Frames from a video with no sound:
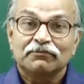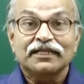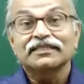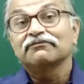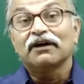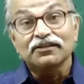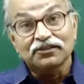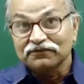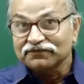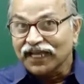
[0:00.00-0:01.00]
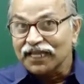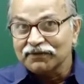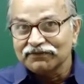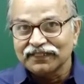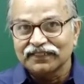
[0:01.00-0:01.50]
but as a function of
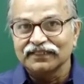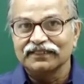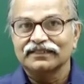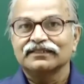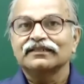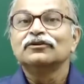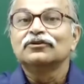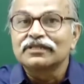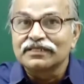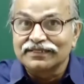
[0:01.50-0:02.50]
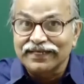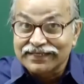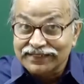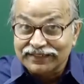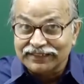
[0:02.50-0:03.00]
time everything looks
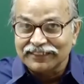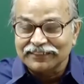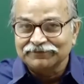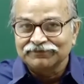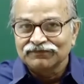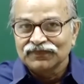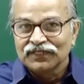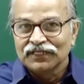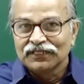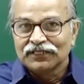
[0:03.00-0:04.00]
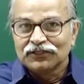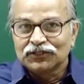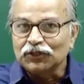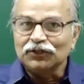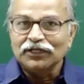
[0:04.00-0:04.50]
stationary.
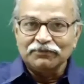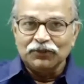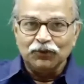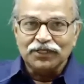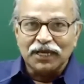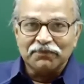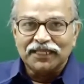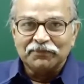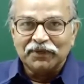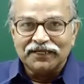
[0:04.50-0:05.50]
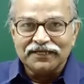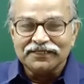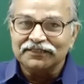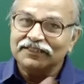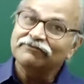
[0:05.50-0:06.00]
So, let me do some
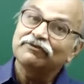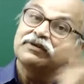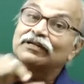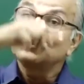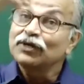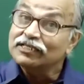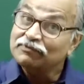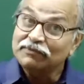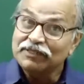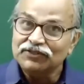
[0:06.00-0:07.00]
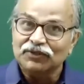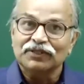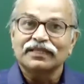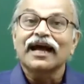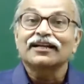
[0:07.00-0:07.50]
mathematics and then we will do experiments
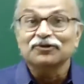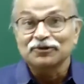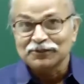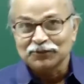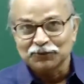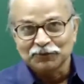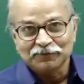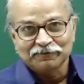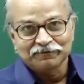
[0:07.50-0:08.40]
on that also.